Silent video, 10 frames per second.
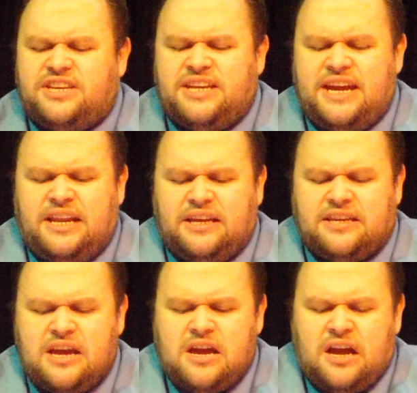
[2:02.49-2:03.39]
the
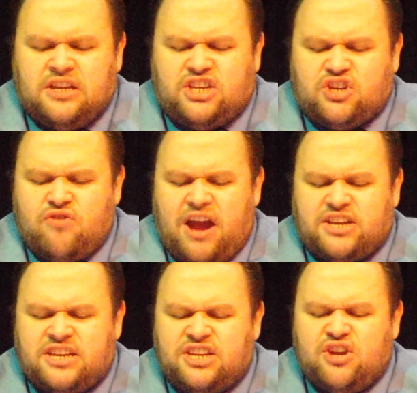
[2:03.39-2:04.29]
ceilings and
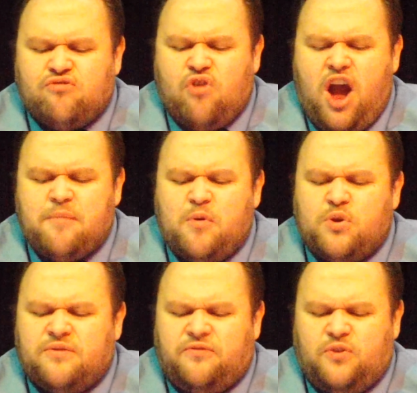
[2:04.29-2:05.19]
scratched into the grimy
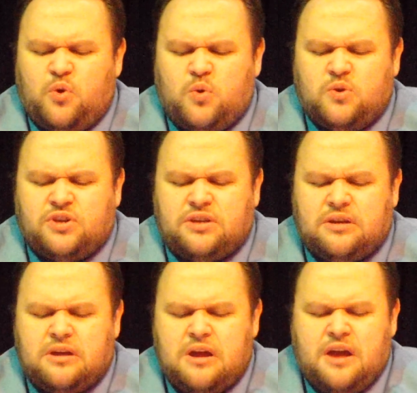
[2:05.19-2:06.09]
wooden floors.
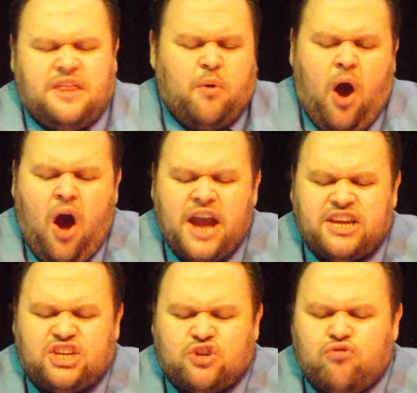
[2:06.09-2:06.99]
There were
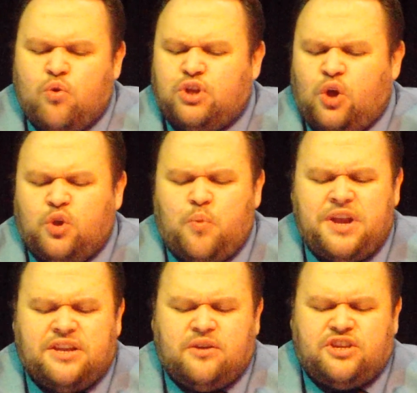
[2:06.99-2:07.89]
eyes scrawled along the
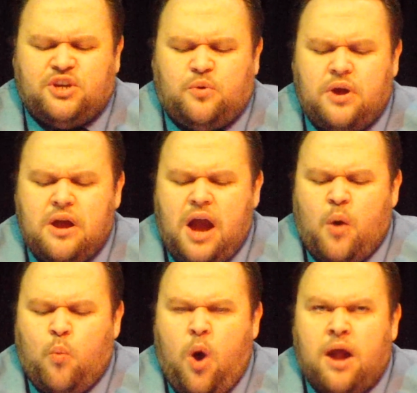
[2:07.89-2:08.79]
windowsill
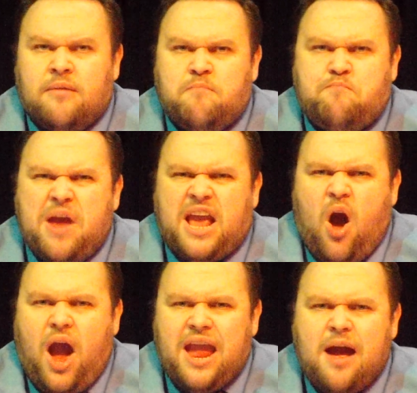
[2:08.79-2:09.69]
and one
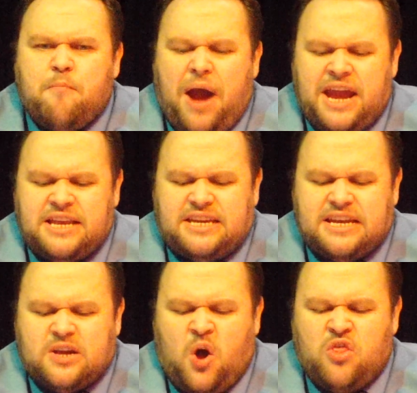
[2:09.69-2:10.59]
big eye
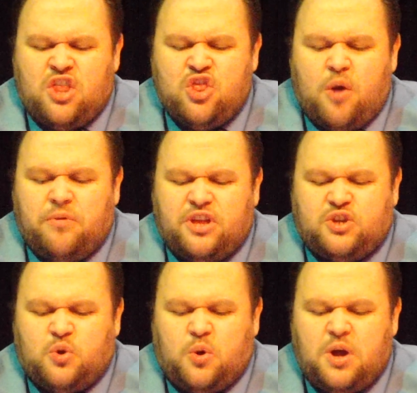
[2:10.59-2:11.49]
painted on the knob of
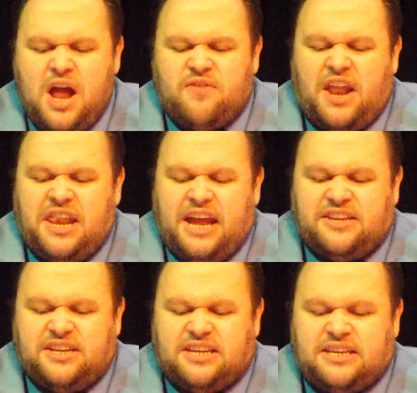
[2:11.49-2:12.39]
the door that
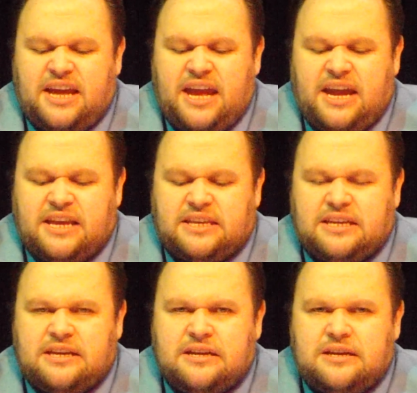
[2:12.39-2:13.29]
led to the stairs.